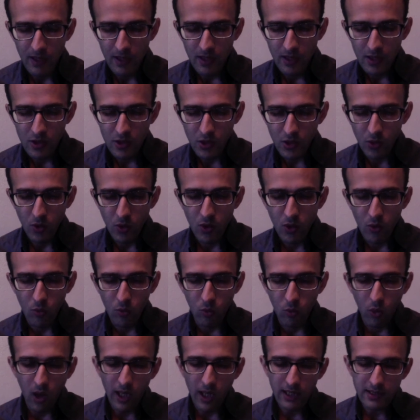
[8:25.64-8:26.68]
So,
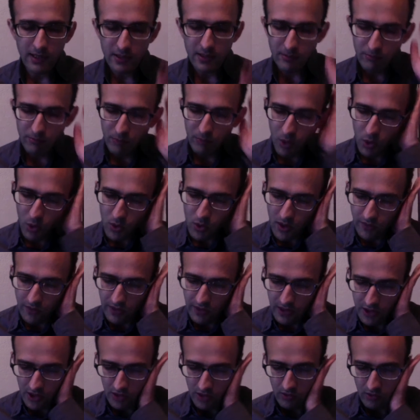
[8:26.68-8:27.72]
while the mode of
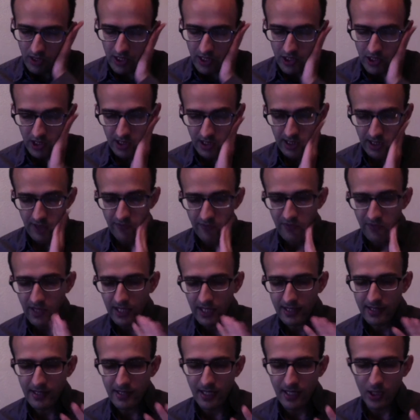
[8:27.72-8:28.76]
integration
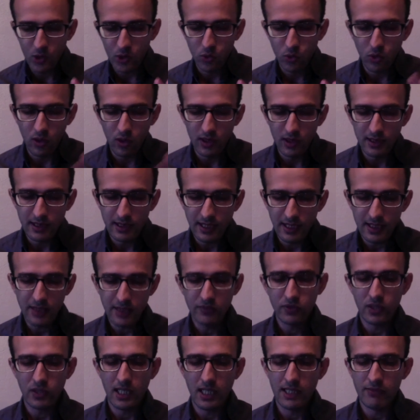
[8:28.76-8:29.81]
affects a qualitative
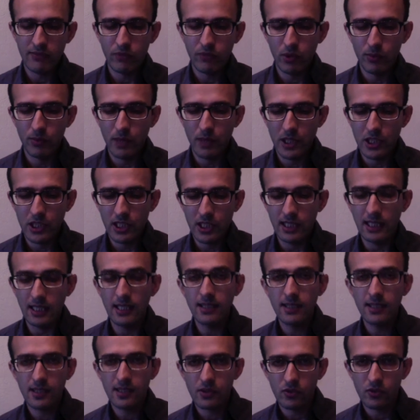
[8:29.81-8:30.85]
transformation in
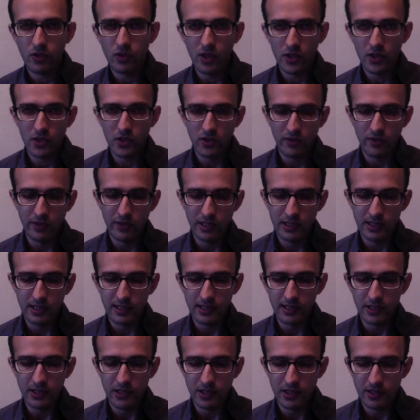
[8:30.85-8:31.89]
the structure of
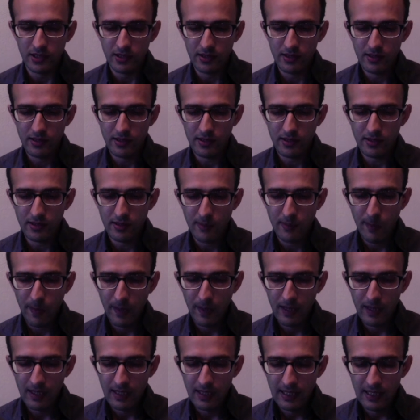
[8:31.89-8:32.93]
intelligence,
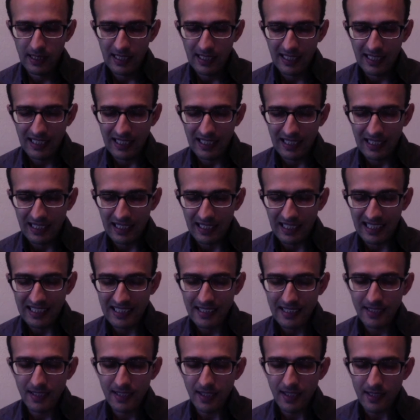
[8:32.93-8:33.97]

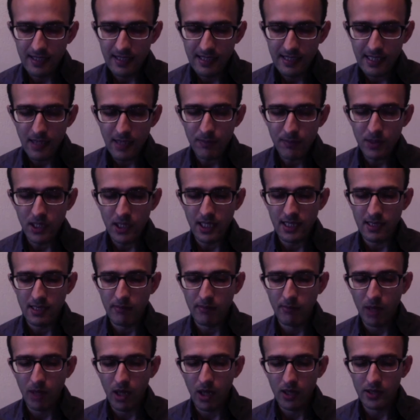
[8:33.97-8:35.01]
its conception as a
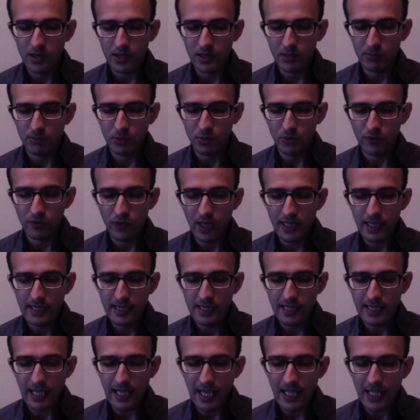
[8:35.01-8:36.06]
model
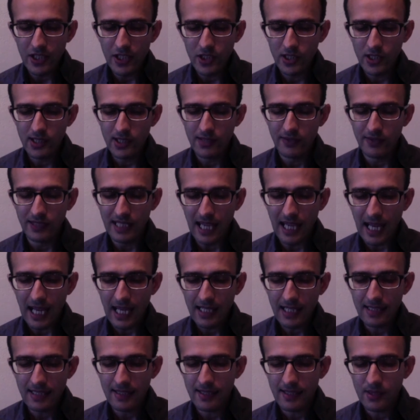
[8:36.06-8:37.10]
provides agents with
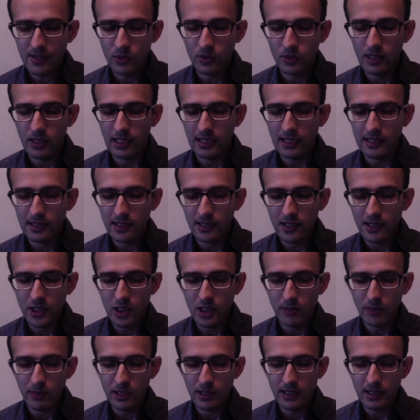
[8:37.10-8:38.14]
access to the
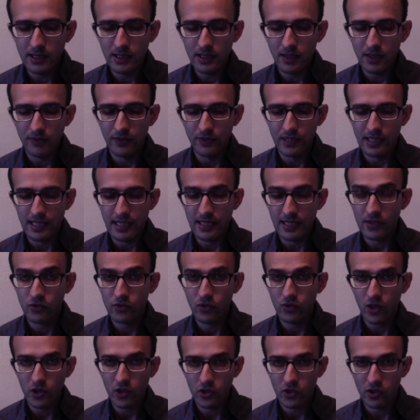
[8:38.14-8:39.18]
intelligibility of this
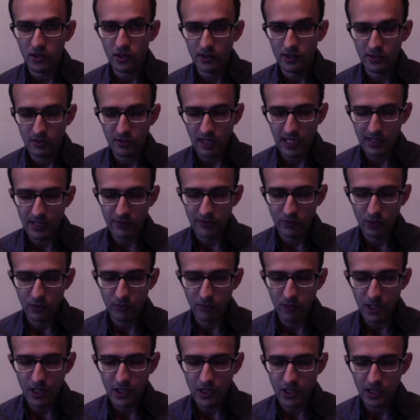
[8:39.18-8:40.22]
structural
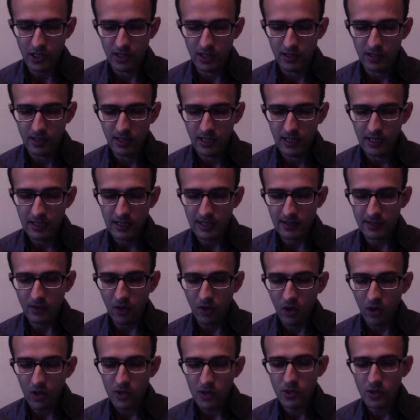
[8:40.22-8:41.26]
transformation that
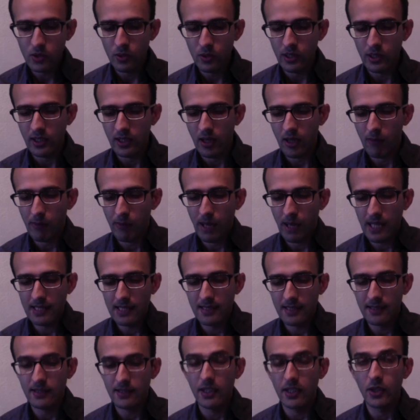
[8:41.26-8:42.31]
also
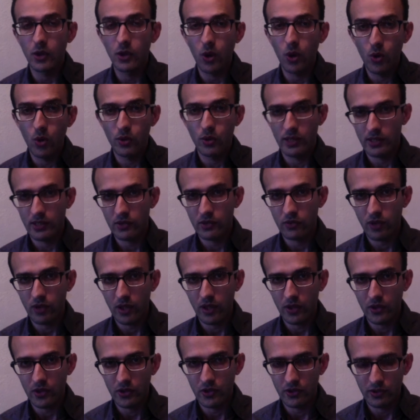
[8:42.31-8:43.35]
encompasses their own
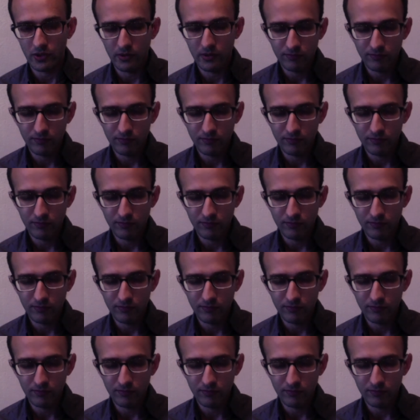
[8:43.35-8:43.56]
structure.